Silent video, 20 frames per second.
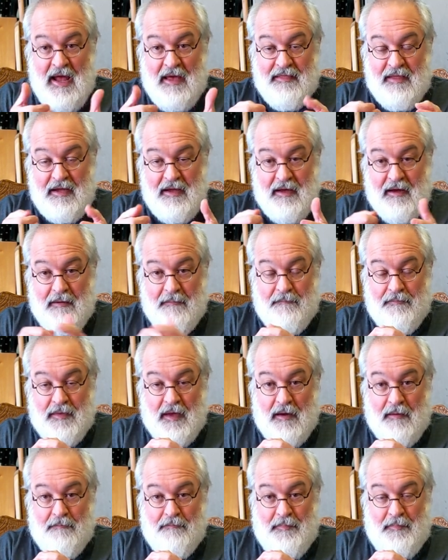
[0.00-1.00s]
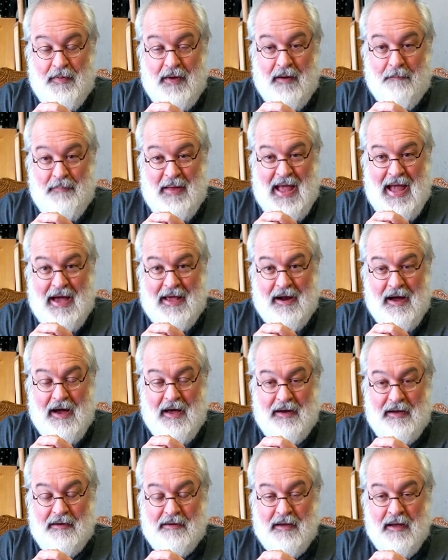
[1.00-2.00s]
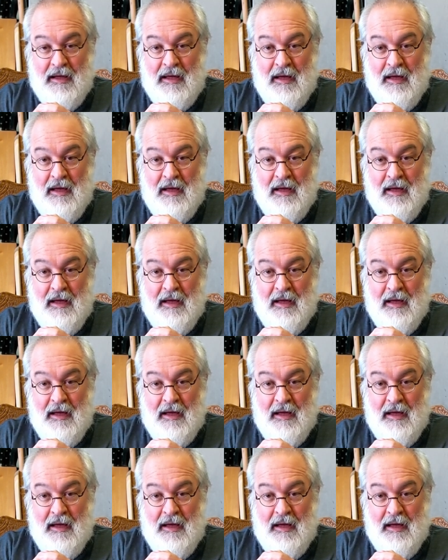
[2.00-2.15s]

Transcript: and the pad on it.